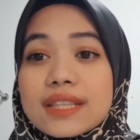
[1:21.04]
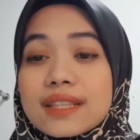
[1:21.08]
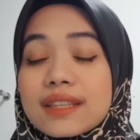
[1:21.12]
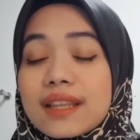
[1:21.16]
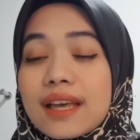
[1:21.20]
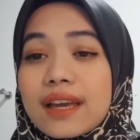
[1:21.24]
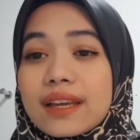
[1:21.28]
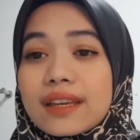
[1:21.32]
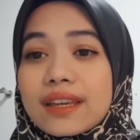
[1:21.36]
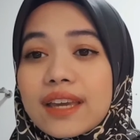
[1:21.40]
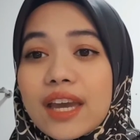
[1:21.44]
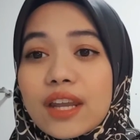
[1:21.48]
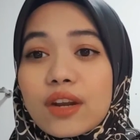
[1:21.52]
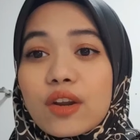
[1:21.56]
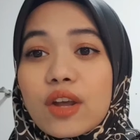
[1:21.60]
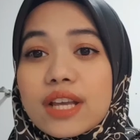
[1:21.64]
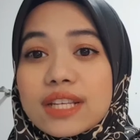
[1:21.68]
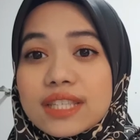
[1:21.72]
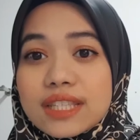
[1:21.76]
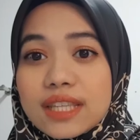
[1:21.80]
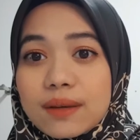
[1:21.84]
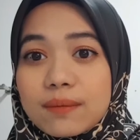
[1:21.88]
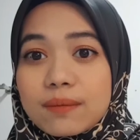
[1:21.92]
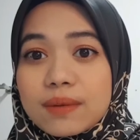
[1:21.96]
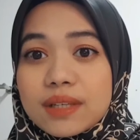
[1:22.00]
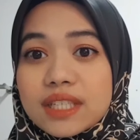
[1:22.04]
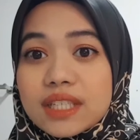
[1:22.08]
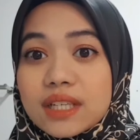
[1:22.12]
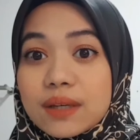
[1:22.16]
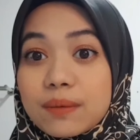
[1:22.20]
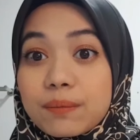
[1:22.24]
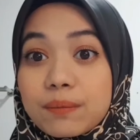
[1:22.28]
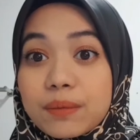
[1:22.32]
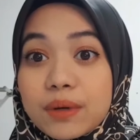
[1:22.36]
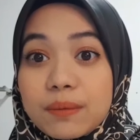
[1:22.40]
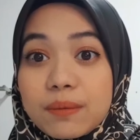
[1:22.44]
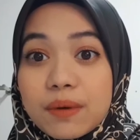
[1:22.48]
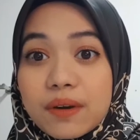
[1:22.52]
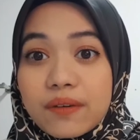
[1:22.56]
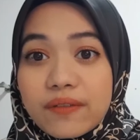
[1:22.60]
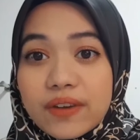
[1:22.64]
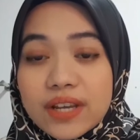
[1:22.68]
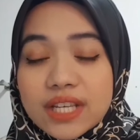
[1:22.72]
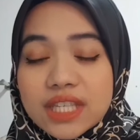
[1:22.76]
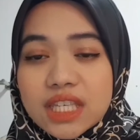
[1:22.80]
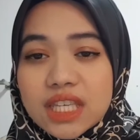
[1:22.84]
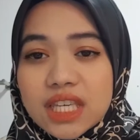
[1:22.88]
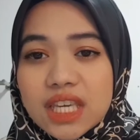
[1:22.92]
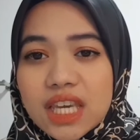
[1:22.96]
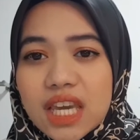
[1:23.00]
and cannot establish a prima
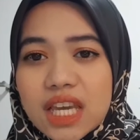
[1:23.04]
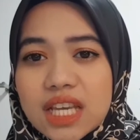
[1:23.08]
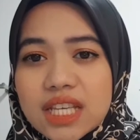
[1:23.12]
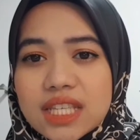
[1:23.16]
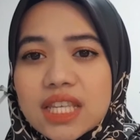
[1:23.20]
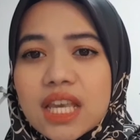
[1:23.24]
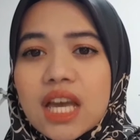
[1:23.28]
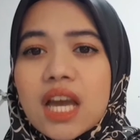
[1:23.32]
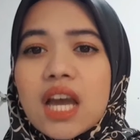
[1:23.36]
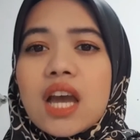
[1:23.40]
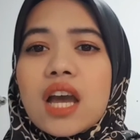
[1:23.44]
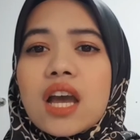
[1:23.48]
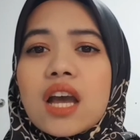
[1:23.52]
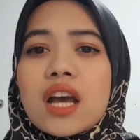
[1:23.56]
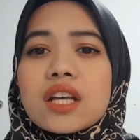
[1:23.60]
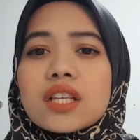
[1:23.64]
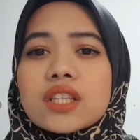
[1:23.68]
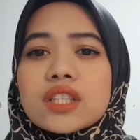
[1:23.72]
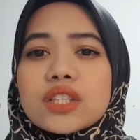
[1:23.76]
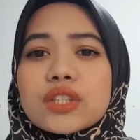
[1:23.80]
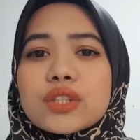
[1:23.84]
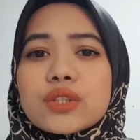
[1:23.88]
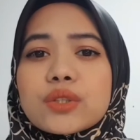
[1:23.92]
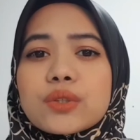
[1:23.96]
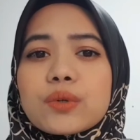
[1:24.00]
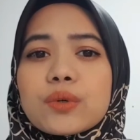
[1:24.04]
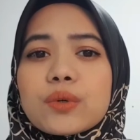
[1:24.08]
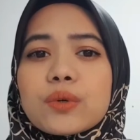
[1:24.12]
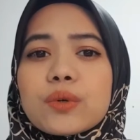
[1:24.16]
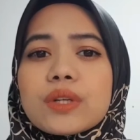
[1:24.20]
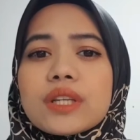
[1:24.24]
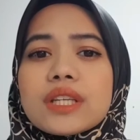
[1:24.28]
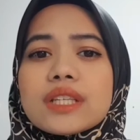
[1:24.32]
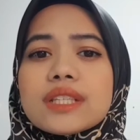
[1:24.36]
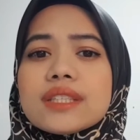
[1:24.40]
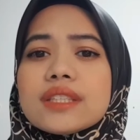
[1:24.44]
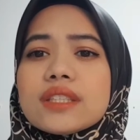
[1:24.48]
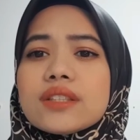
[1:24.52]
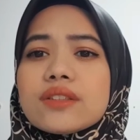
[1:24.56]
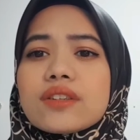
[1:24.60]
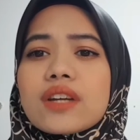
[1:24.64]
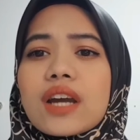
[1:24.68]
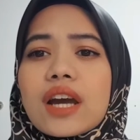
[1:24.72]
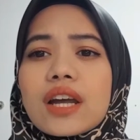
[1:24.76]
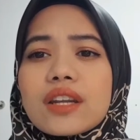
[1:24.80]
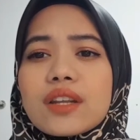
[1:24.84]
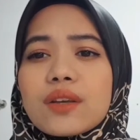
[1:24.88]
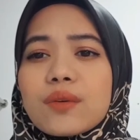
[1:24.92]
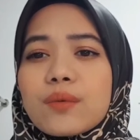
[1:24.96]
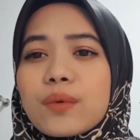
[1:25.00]
facie case. So this is
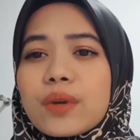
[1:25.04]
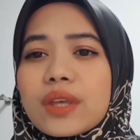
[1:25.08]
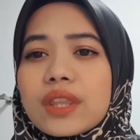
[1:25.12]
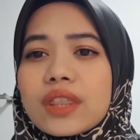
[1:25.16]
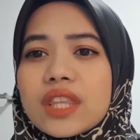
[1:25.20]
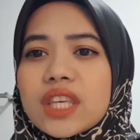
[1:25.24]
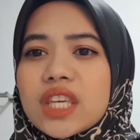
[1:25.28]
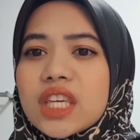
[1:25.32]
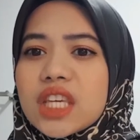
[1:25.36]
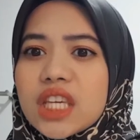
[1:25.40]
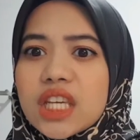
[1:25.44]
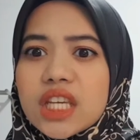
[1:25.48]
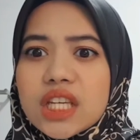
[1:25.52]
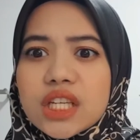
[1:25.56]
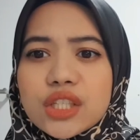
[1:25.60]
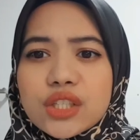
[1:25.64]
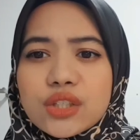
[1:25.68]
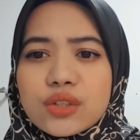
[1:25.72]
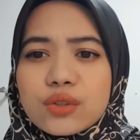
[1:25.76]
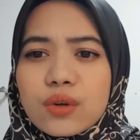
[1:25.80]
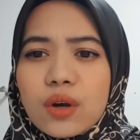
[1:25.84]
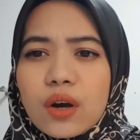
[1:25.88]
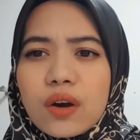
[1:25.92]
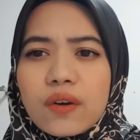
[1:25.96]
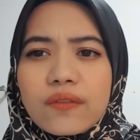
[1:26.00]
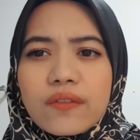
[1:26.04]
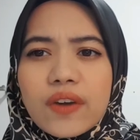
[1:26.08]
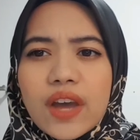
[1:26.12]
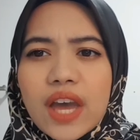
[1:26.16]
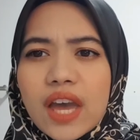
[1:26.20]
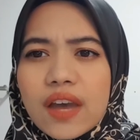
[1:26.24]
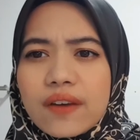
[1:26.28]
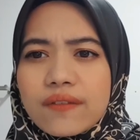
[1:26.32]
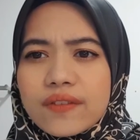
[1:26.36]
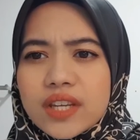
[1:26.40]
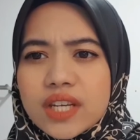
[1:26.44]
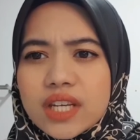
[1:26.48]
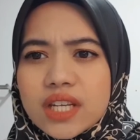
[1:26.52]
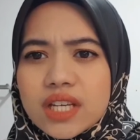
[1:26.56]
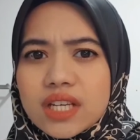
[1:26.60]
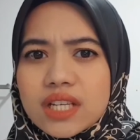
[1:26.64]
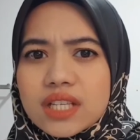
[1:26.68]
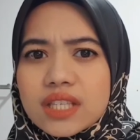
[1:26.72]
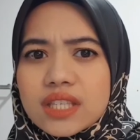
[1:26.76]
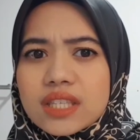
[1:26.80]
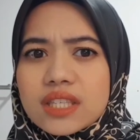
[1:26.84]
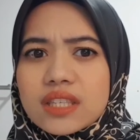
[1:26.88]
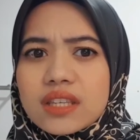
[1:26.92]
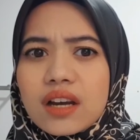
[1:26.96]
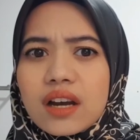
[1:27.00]
regarding with the issue of
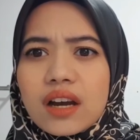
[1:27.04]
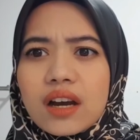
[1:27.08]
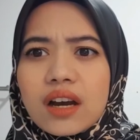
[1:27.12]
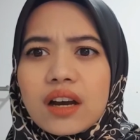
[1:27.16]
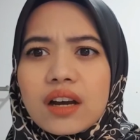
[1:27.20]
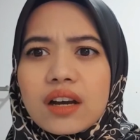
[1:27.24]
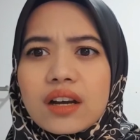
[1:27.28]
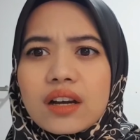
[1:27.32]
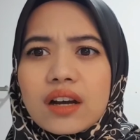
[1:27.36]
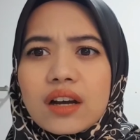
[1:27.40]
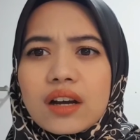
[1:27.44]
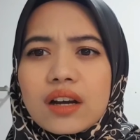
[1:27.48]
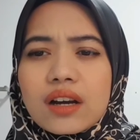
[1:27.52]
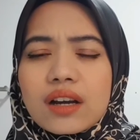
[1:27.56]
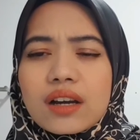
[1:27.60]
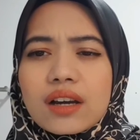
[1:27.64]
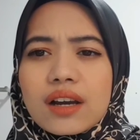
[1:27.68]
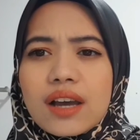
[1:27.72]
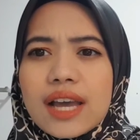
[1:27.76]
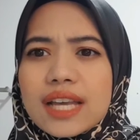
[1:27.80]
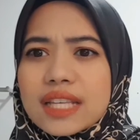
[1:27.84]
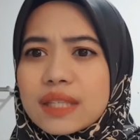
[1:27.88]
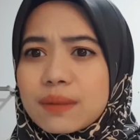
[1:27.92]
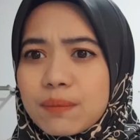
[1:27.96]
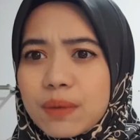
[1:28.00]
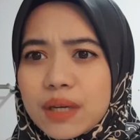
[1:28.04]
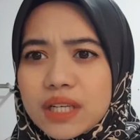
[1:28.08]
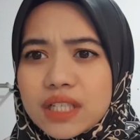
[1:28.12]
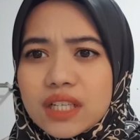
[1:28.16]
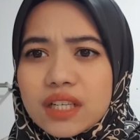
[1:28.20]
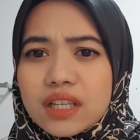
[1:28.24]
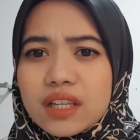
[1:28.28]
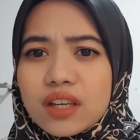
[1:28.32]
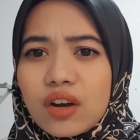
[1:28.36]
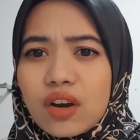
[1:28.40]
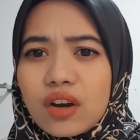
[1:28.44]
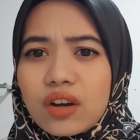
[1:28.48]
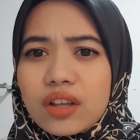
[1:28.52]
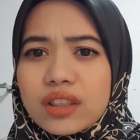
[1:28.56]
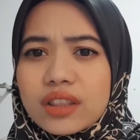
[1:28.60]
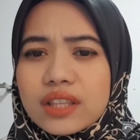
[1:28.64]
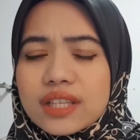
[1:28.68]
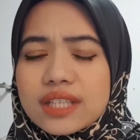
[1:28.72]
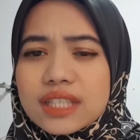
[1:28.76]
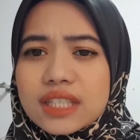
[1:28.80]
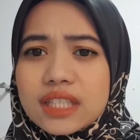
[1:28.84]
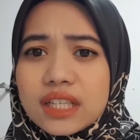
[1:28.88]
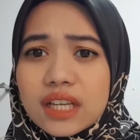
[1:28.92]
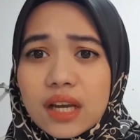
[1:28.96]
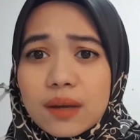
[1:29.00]
evidence, especially on
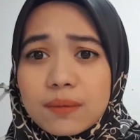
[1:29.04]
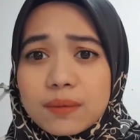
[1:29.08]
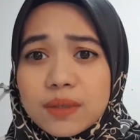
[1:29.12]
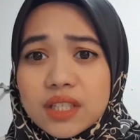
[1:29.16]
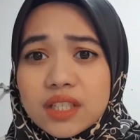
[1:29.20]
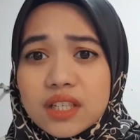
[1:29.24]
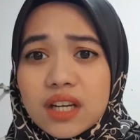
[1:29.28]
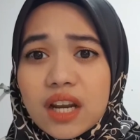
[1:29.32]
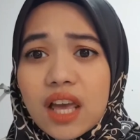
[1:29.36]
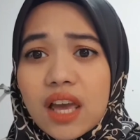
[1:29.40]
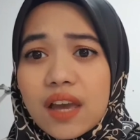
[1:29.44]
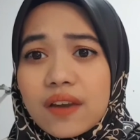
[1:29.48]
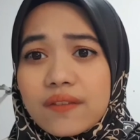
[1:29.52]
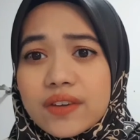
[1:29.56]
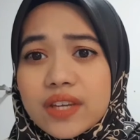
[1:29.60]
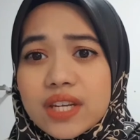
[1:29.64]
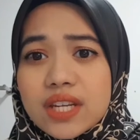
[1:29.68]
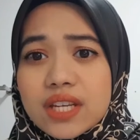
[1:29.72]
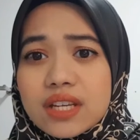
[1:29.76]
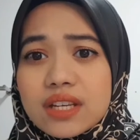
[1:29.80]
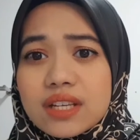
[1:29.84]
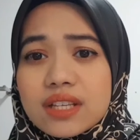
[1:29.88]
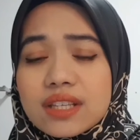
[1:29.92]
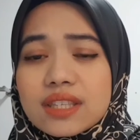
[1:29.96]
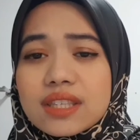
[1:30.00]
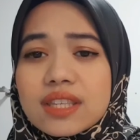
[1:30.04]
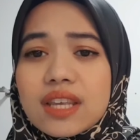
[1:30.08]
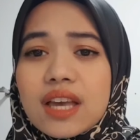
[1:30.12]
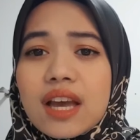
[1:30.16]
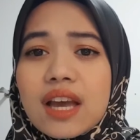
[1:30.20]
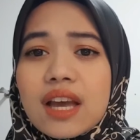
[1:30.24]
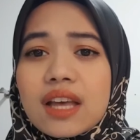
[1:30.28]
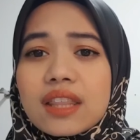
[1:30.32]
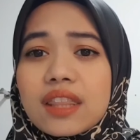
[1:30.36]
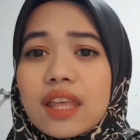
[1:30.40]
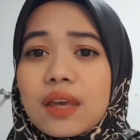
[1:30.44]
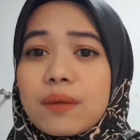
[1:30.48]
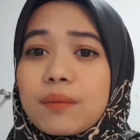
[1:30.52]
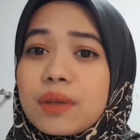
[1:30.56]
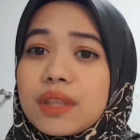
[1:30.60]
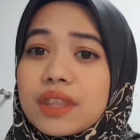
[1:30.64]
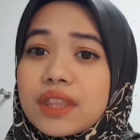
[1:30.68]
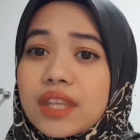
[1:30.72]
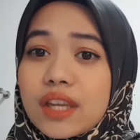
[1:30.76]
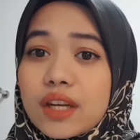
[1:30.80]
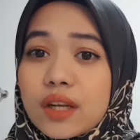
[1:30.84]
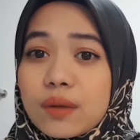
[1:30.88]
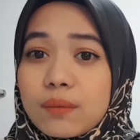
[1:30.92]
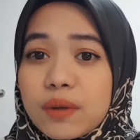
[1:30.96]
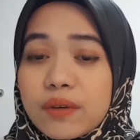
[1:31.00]
the circumstantial evidence that have been
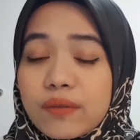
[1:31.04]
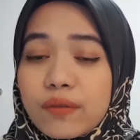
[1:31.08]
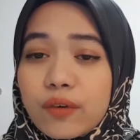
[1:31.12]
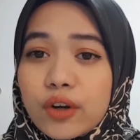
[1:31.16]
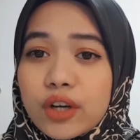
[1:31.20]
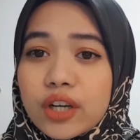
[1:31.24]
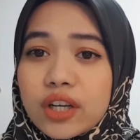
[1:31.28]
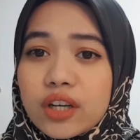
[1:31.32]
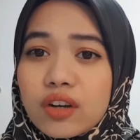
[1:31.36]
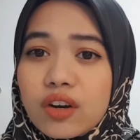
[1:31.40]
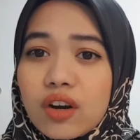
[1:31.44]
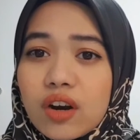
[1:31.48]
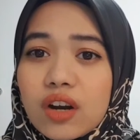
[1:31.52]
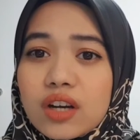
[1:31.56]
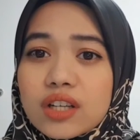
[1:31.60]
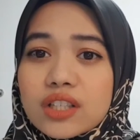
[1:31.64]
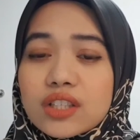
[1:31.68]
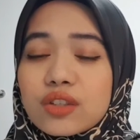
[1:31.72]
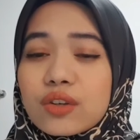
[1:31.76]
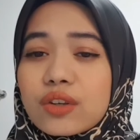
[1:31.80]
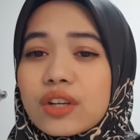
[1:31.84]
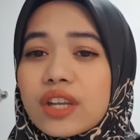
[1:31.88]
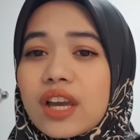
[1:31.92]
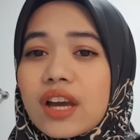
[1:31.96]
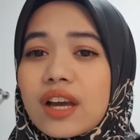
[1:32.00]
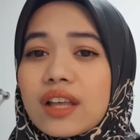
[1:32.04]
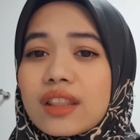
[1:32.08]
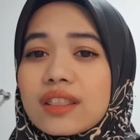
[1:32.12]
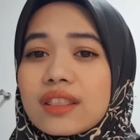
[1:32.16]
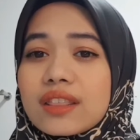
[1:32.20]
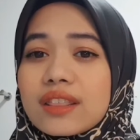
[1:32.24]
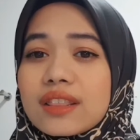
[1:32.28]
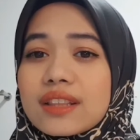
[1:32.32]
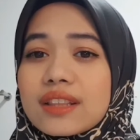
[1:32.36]
tendered before the court. So there are